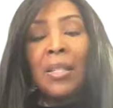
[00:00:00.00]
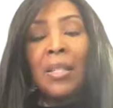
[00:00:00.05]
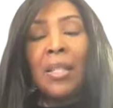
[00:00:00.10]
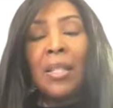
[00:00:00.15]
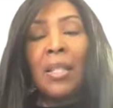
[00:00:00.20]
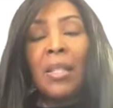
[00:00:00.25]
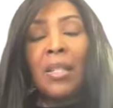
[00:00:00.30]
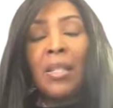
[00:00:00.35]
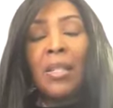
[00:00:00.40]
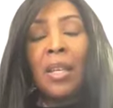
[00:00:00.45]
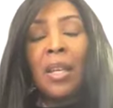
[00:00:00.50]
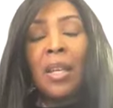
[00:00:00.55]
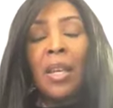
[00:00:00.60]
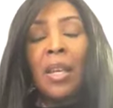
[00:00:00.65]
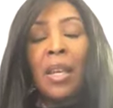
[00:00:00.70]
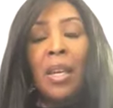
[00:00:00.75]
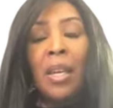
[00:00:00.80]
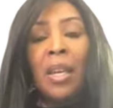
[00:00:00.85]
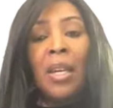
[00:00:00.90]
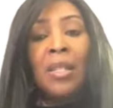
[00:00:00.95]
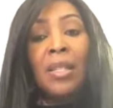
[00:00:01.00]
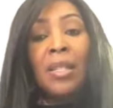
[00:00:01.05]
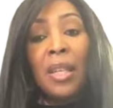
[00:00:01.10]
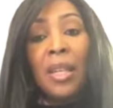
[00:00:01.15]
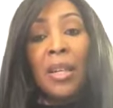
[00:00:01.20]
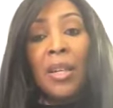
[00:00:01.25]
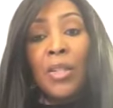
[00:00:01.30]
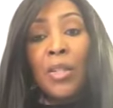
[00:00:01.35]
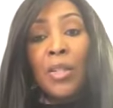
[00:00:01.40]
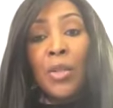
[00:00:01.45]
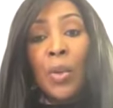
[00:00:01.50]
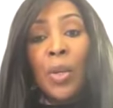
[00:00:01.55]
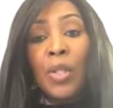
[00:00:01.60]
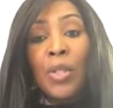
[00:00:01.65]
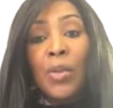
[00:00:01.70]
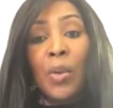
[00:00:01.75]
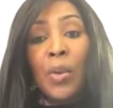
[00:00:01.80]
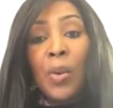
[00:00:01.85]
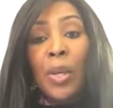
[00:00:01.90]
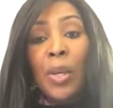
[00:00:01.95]
is it's geared
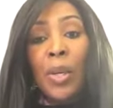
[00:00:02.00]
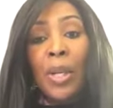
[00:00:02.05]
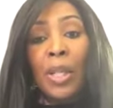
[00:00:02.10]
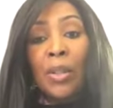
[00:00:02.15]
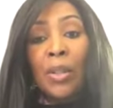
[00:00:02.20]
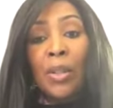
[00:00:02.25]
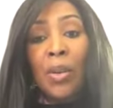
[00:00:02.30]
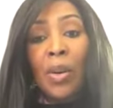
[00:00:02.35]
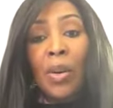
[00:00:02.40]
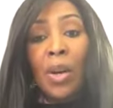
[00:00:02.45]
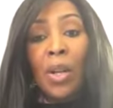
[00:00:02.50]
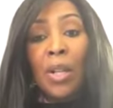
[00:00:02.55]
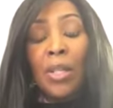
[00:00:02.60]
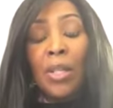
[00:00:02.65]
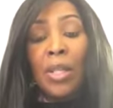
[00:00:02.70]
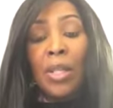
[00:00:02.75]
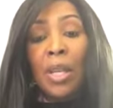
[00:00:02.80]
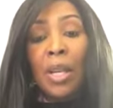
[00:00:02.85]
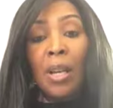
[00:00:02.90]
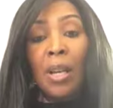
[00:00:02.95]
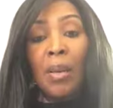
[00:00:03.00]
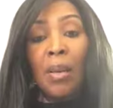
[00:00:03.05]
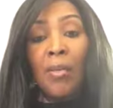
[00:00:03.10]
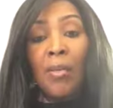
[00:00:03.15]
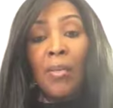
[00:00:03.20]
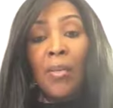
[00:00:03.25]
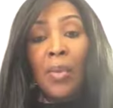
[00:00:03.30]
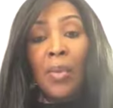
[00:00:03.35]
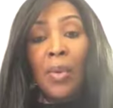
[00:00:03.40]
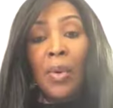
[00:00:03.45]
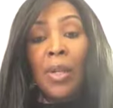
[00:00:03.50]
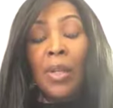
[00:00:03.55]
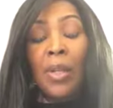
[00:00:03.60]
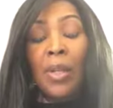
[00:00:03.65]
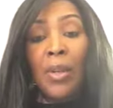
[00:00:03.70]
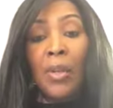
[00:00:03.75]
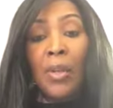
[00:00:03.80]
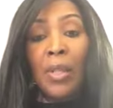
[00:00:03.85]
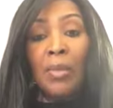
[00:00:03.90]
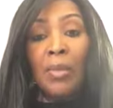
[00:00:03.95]
towards growing lacrosse for
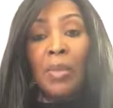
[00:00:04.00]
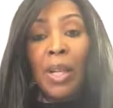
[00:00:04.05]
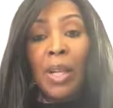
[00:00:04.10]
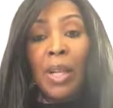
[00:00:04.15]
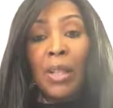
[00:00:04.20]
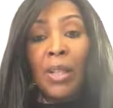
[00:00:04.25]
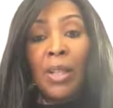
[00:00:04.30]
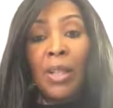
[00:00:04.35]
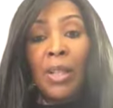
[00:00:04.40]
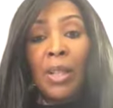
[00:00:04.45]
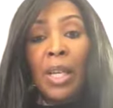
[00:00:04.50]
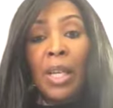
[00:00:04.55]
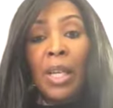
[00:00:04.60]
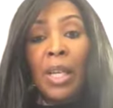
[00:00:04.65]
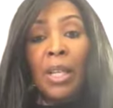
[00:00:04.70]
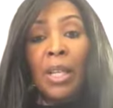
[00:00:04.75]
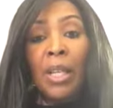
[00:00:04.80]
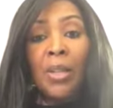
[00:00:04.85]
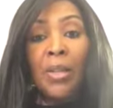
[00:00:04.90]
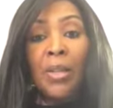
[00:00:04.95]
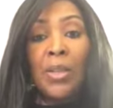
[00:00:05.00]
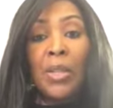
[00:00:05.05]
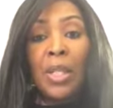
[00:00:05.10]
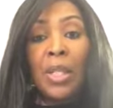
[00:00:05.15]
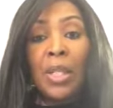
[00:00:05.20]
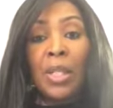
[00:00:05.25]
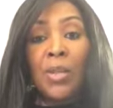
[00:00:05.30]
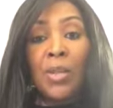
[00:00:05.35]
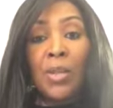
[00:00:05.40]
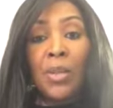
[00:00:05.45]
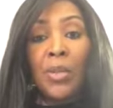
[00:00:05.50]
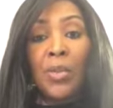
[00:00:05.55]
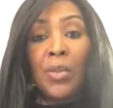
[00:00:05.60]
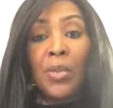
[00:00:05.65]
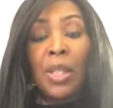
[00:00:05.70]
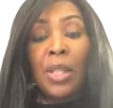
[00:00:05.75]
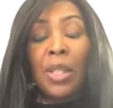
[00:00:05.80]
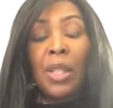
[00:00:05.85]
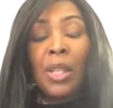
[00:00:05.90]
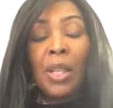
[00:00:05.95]
girls of color and inner city
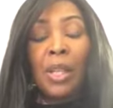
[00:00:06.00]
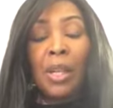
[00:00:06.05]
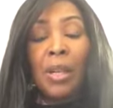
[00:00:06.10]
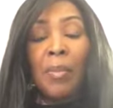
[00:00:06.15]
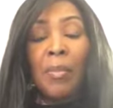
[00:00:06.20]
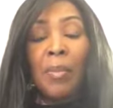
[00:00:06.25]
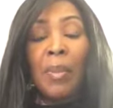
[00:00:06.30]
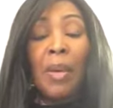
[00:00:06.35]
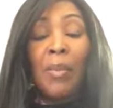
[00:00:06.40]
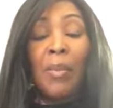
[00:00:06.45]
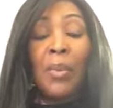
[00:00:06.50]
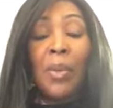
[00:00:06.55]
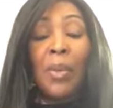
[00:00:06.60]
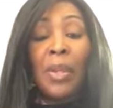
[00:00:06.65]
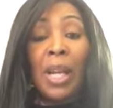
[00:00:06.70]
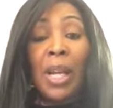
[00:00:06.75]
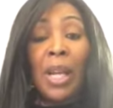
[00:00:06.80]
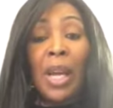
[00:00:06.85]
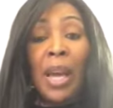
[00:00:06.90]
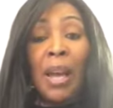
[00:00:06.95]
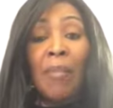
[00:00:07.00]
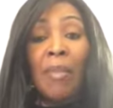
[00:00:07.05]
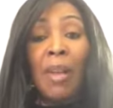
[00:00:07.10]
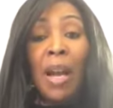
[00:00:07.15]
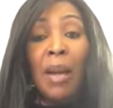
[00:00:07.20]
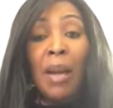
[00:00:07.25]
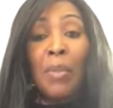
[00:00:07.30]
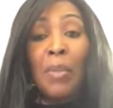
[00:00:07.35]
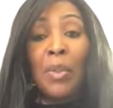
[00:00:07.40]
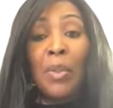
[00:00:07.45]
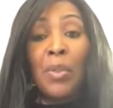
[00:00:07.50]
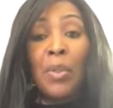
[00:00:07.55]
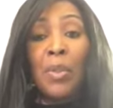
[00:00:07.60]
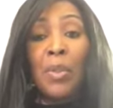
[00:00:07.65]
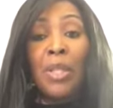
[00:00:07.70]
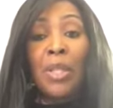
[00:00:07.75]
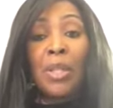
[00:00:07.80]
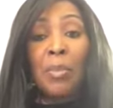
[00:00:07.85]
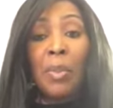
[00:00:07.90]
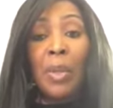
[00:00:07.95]
children that would not have the
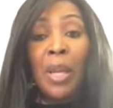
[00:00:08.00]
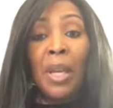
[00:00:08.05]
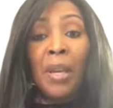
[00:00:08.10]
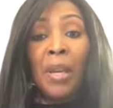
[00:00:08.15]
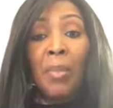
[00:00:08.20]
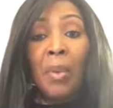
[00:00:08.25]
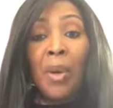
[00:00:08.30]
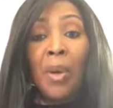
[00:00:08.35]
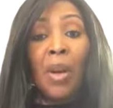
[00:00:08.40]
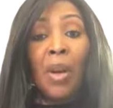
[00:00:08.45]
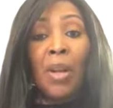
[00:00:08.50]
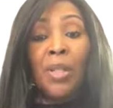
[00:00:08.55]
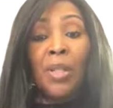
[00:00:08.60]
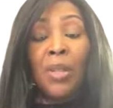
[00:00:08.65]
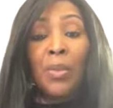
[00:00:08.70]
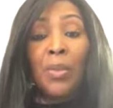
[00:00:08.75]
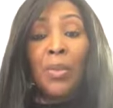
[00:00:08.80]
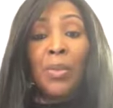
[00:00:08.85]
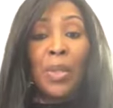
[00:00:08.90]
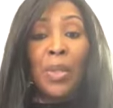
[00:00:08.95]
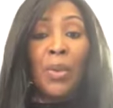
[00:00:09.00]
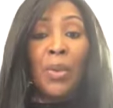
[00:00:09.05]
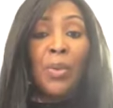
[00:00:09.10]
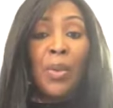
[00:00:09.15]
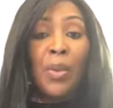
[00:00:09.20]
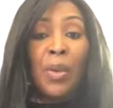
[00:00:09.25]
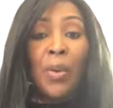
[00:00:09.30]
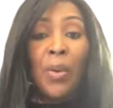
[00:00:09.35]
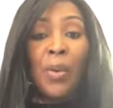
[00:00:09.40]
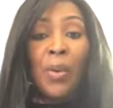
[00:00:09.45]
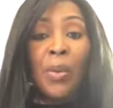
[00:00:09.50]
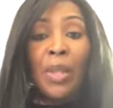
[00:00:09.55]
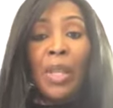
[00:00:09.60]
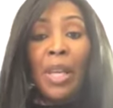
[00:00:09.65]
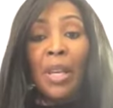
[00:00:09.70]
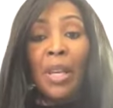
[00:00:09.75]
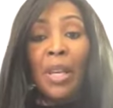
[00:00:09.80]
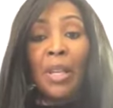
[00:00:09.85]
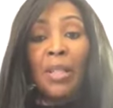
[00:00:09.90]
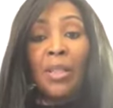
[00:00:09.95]
opportunity to play, but also don't know
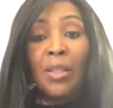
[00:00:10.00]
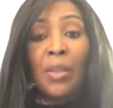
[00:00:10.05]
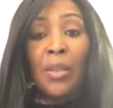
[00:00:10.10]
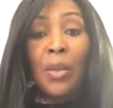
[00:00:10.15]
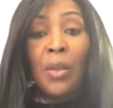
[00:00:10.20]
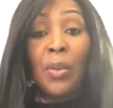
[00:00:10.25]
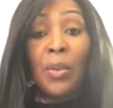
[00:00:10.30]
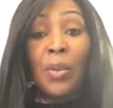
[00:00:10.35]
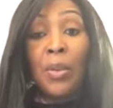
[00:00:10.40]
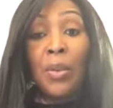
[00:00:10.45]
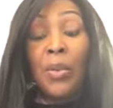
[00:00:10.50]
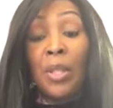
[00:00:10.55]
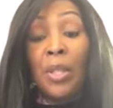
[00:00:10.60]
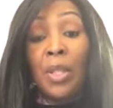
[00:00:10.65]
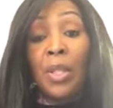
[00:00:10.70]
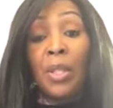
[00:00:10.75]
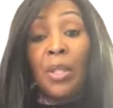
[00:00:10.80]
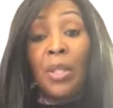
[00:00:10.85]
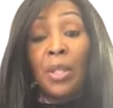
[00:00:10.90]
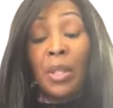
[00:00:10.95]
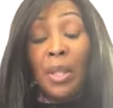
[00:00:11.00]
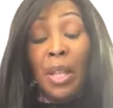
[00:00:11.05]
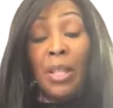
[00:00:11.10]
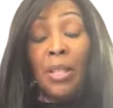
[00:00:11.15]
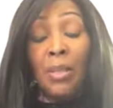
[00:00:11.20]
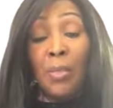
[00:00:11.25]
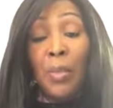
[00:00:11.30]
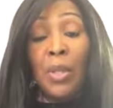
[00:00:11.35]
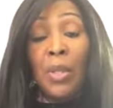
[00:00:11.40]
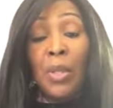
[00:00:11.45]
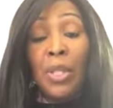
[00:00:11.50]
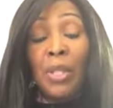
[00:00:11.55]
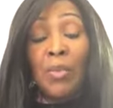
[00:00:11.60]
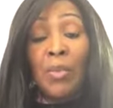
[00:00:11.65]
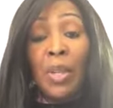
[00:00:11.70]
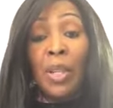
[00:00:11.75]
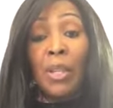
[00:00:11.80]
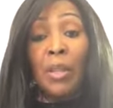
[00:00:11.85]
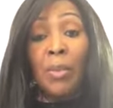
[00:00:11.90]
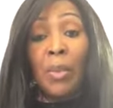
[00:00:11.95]
that these that sport is
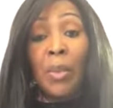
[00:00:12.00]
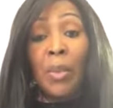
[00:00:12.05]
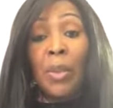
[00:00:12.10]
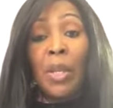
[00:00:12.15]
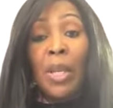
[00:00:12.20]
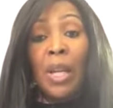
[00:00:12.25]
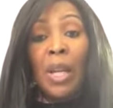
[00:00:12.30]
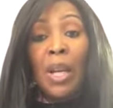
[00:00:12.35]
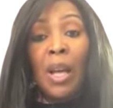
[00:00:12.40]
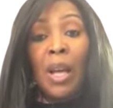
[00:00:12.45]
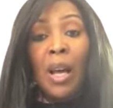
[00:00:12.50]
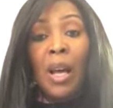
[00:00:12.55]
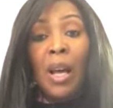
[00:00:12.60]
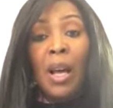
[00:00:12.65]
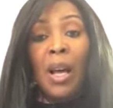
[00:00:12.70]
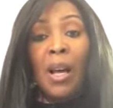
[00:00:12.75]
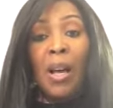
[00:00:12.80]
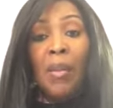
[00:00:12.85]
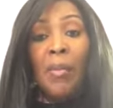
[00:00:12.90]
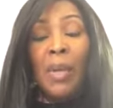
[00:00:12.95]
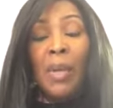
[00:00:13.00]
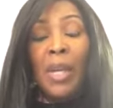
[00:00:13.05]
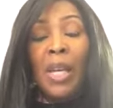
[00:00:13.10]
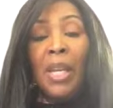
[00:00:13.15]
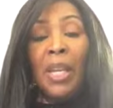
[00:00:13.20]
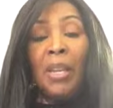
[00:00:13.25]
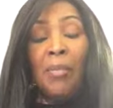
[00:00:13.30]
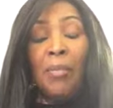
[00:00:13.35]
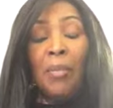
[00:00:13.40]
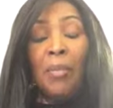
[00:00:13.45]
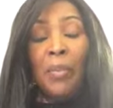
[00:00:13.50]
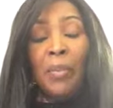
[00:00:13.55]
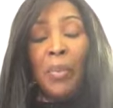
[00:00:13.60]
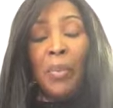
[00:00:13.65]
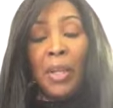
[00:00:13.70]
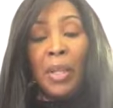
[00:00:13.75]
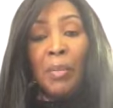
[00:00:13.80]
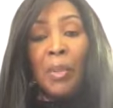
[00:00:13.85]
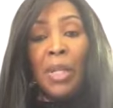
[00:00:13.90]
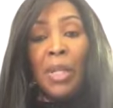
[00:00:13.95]
available. And
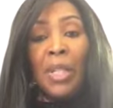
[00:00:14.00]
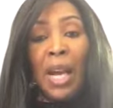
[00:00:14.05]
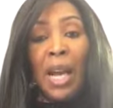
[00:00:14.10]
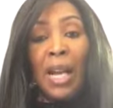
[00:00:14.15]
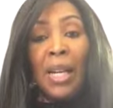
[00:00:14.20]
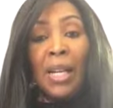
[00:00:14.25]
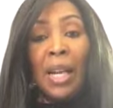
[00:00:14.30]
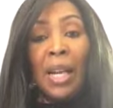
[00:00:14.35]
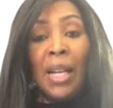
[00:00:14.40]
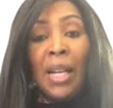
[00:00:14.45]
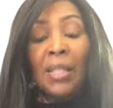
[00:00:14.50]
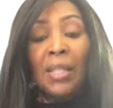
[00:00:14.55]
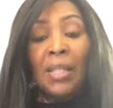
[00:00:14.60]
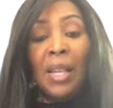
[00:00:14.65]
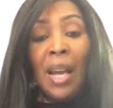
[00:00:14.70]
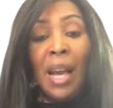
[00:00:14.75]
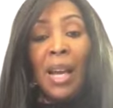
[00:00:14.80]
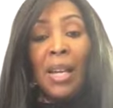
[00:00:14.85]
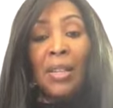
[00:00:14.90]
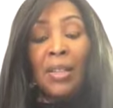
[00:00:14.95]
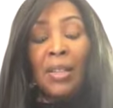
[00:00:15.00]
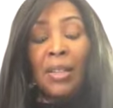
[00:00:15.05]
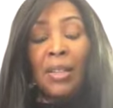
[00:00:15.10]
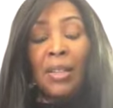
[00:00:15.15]
pretty much Icons, I